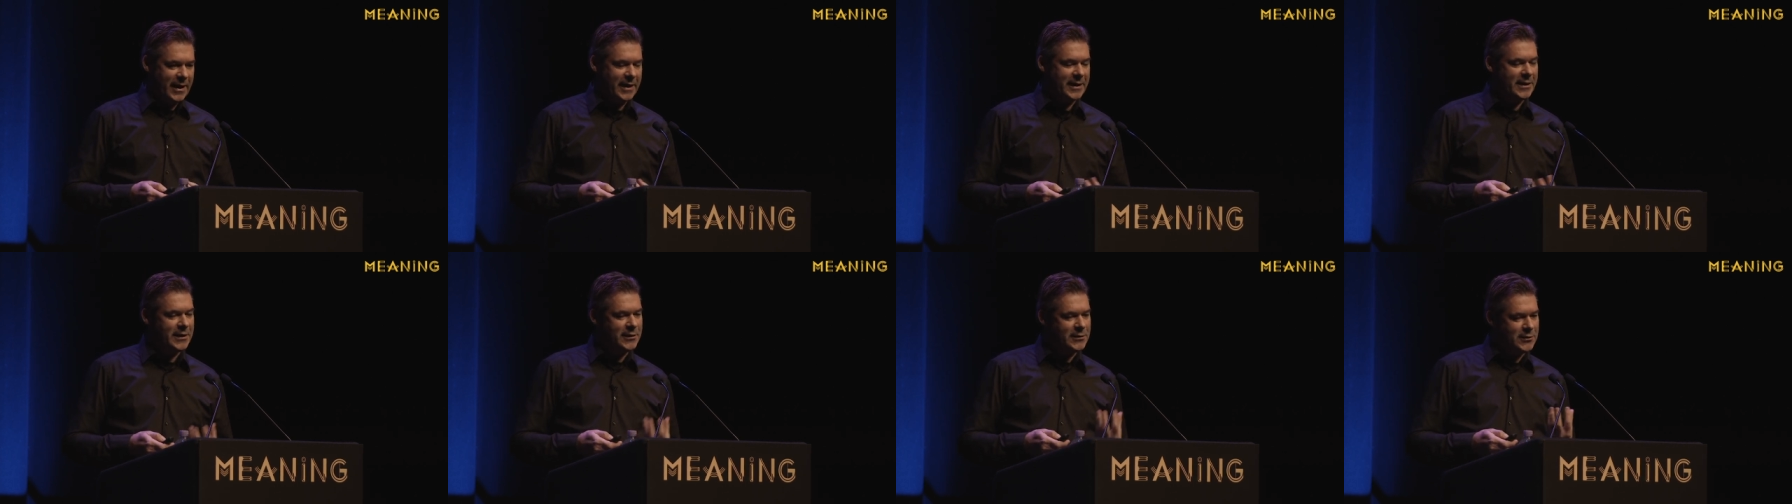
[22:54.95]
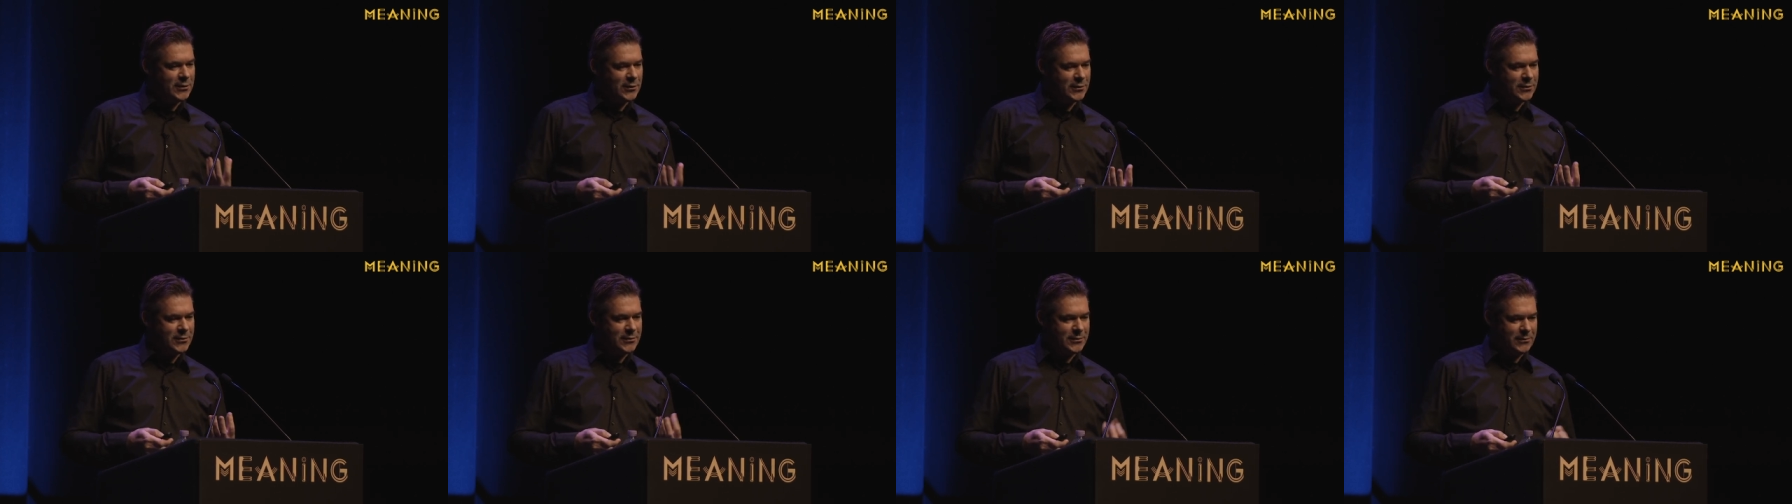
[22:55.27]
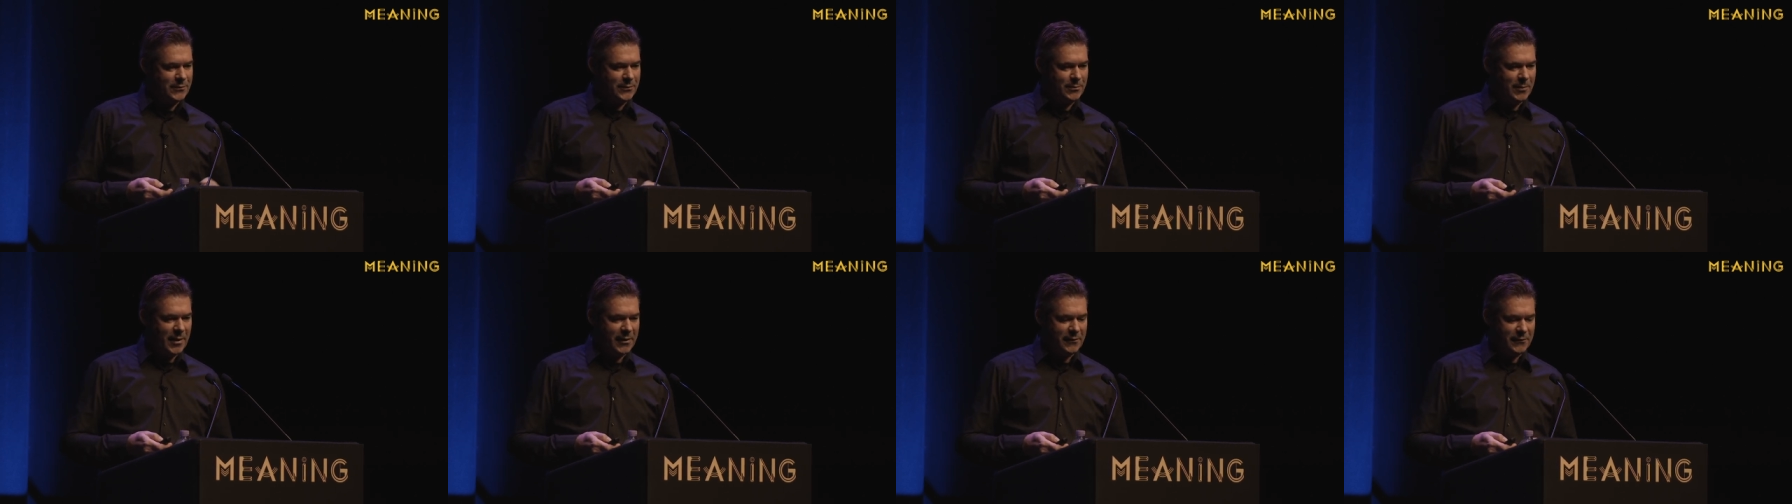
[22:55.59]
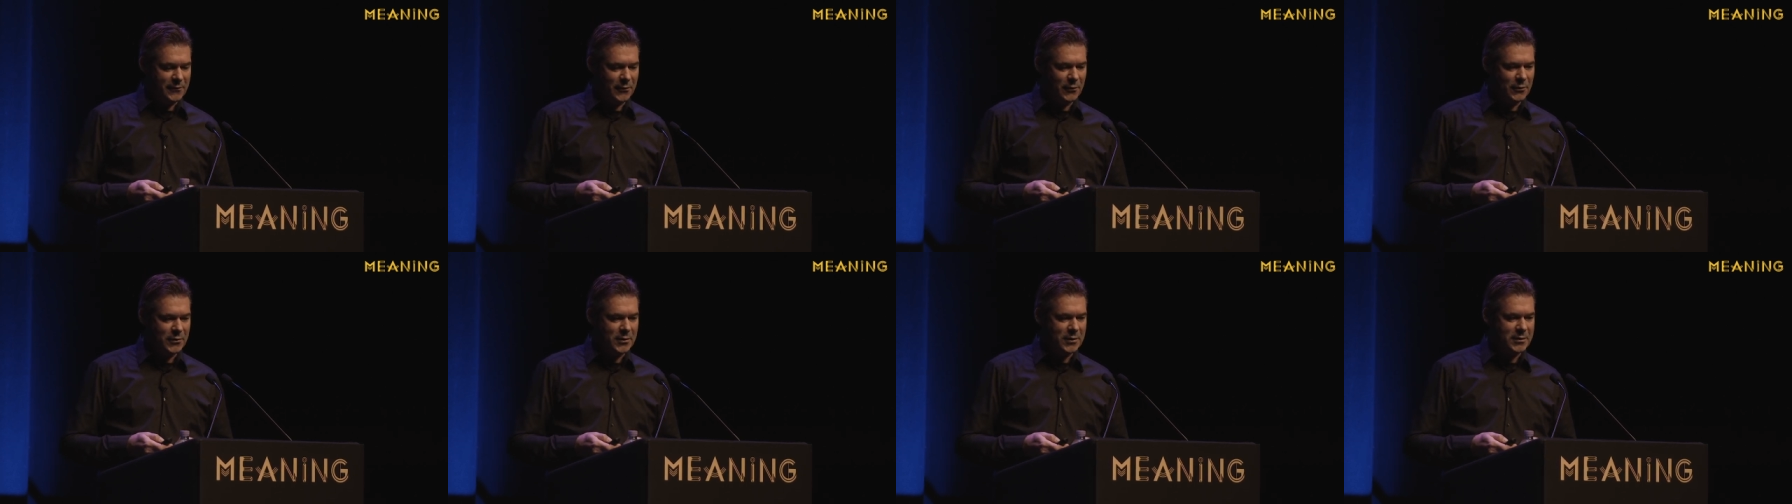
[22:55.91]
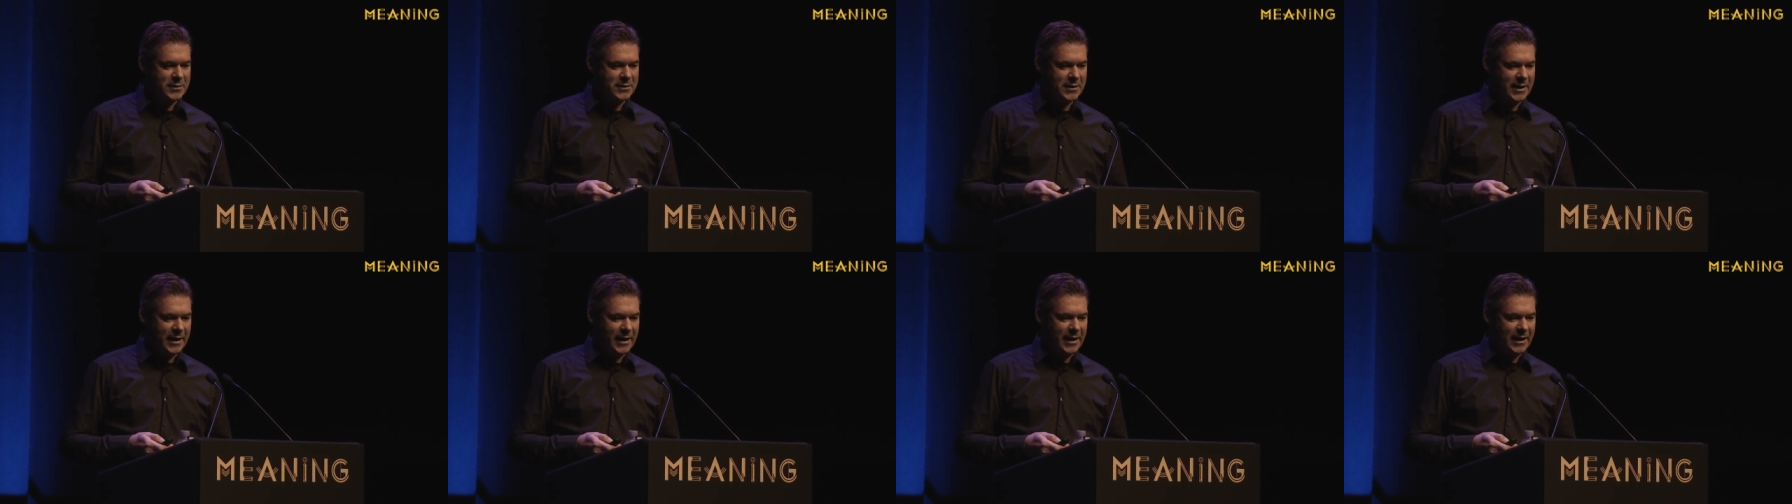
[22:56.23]
and it's just by
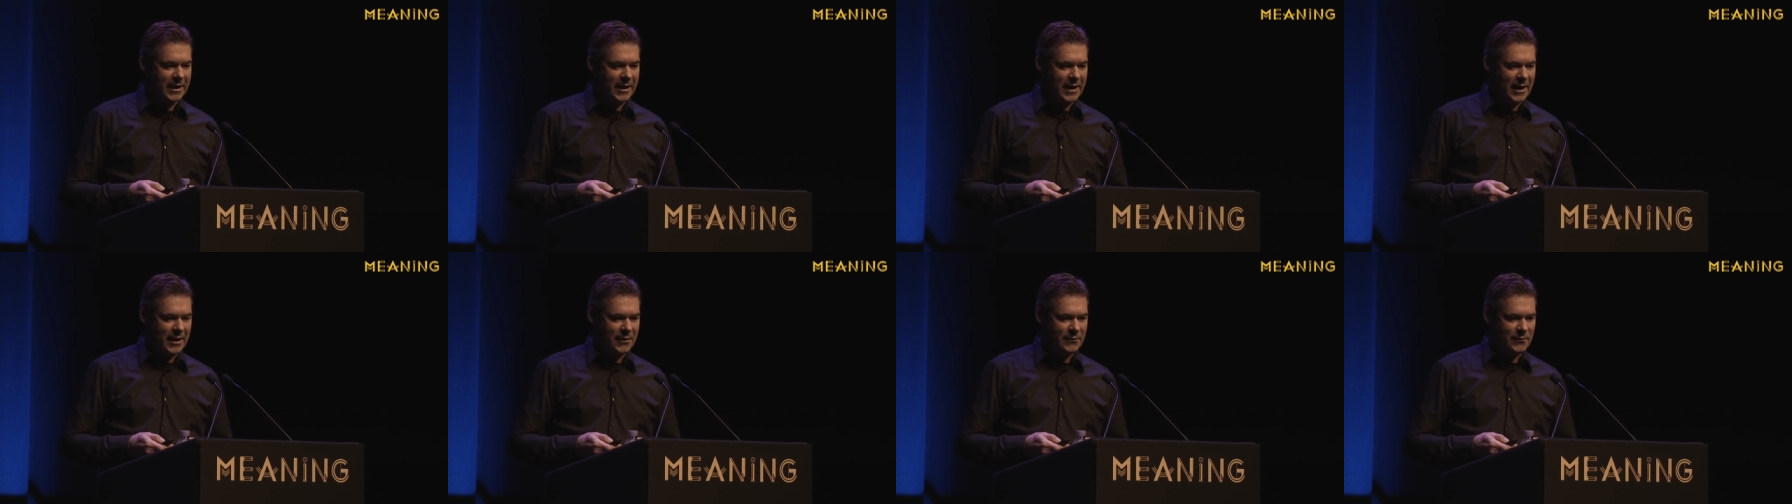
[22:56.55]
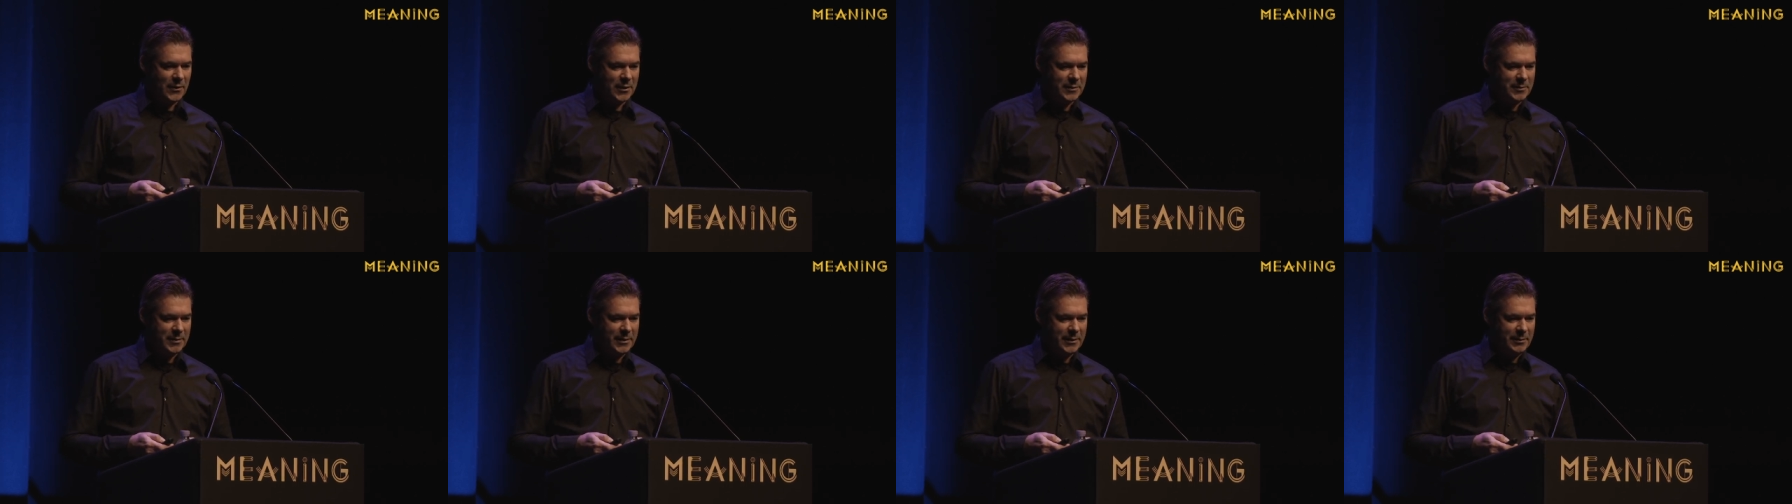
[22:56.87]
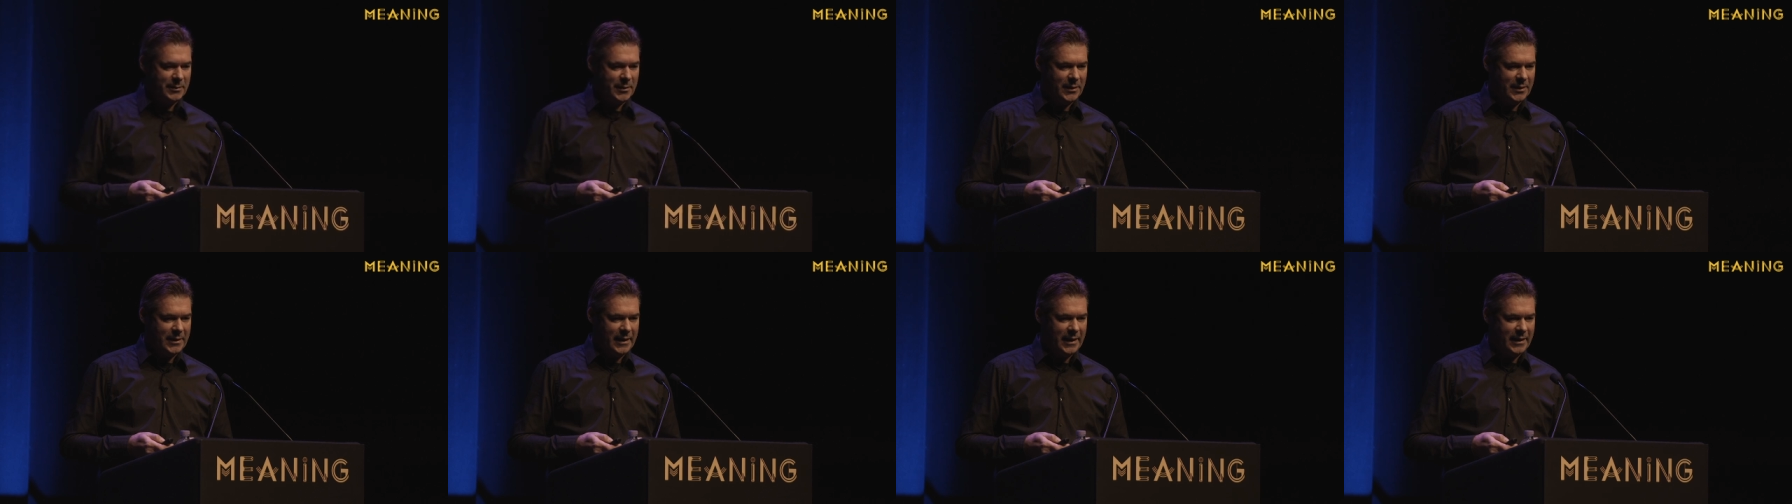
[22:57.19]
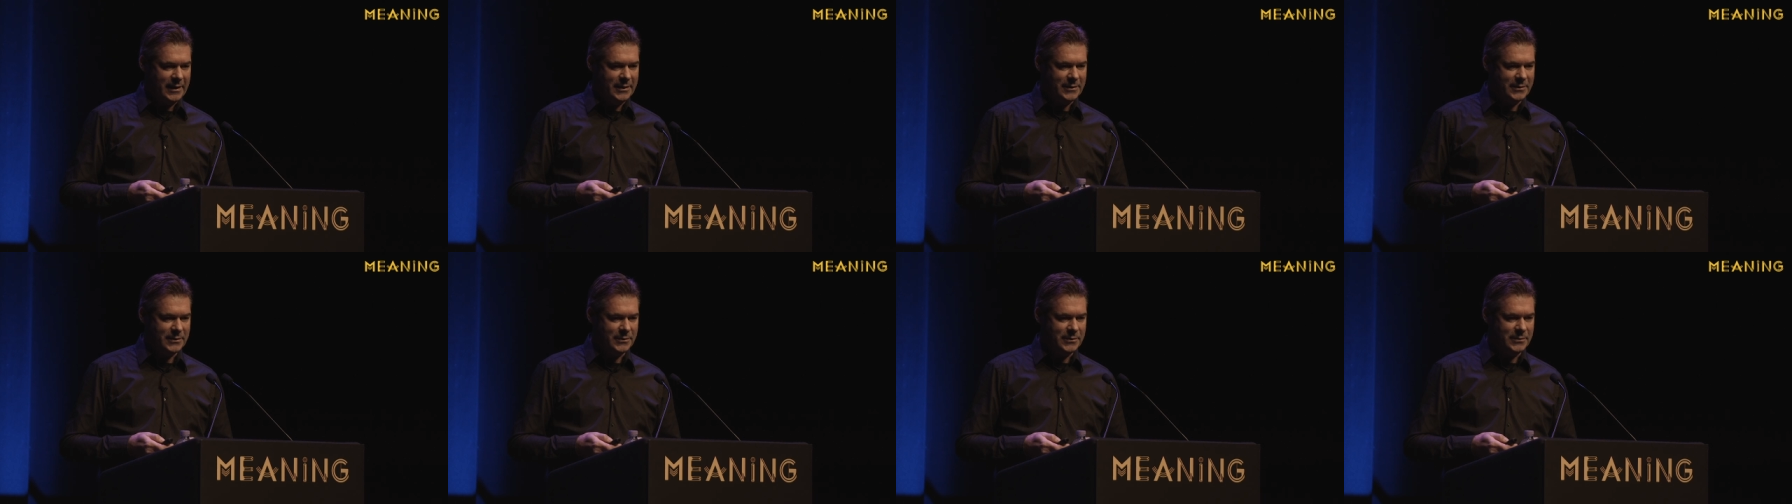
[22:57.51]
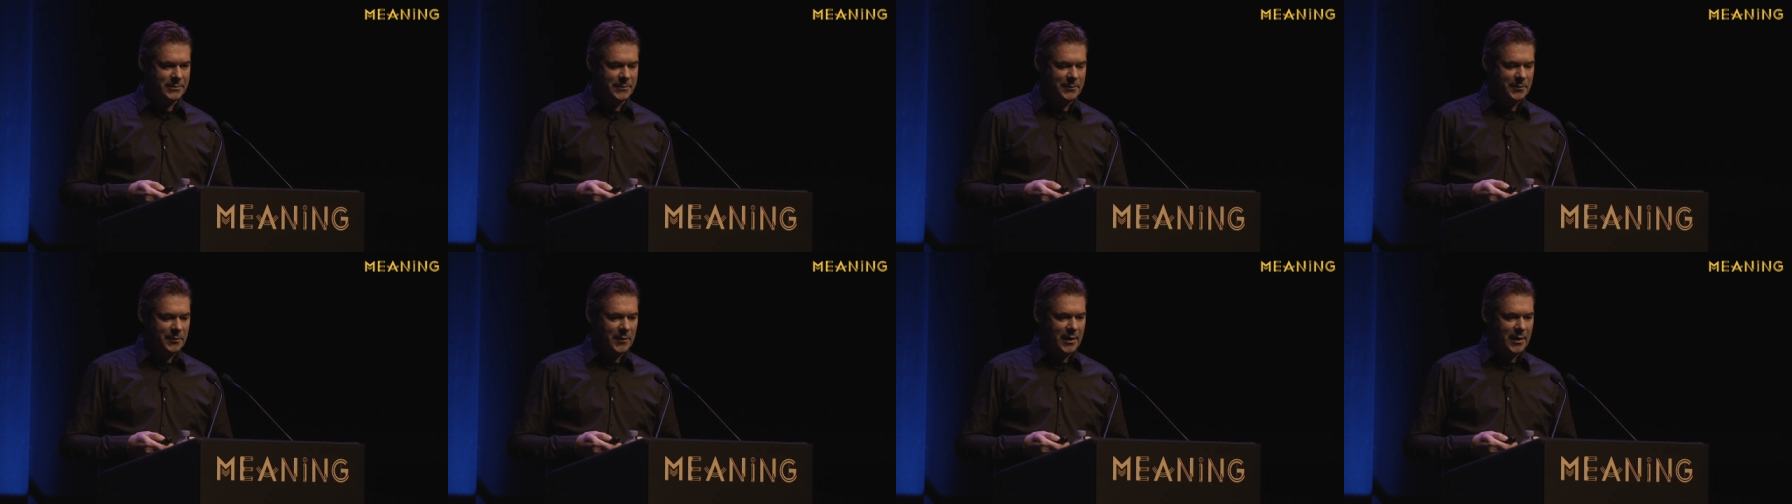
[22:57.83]
focusing on what people can do.